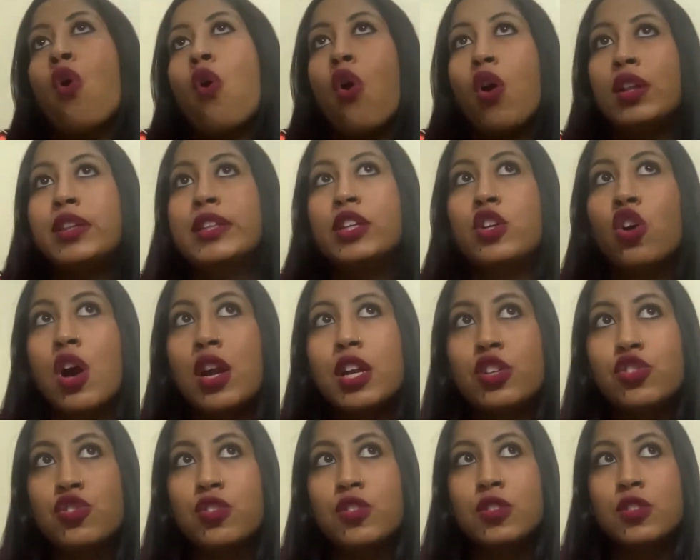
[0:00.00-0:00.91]
all the
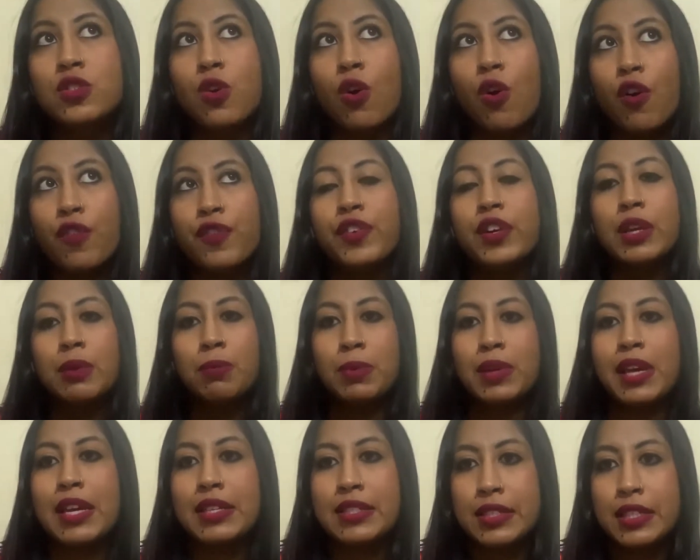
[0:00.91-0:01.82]
colleges offering
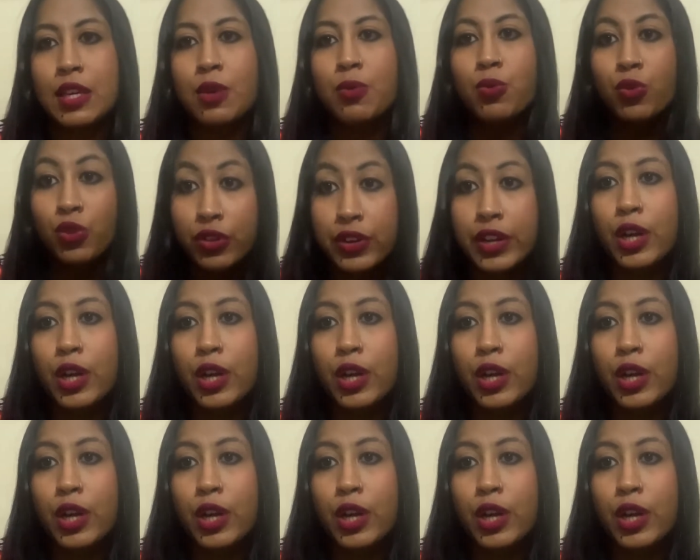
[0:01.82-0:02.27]
BSc will